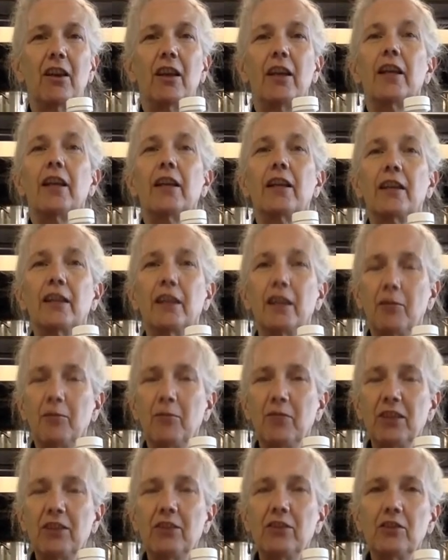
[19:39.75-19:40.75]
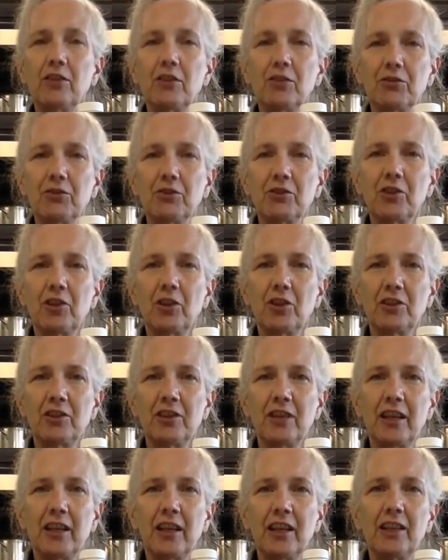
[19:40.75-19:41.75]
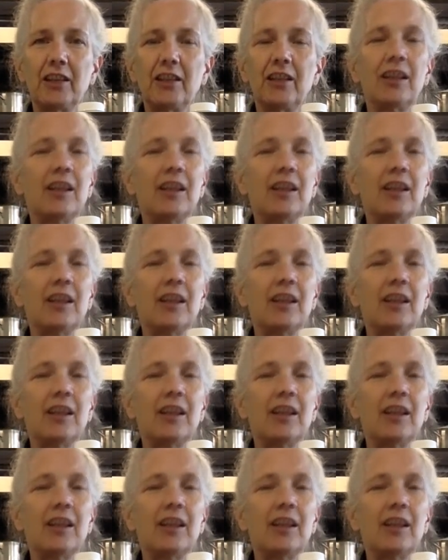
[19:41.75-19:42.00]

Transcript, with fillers: It can be used for sauteing.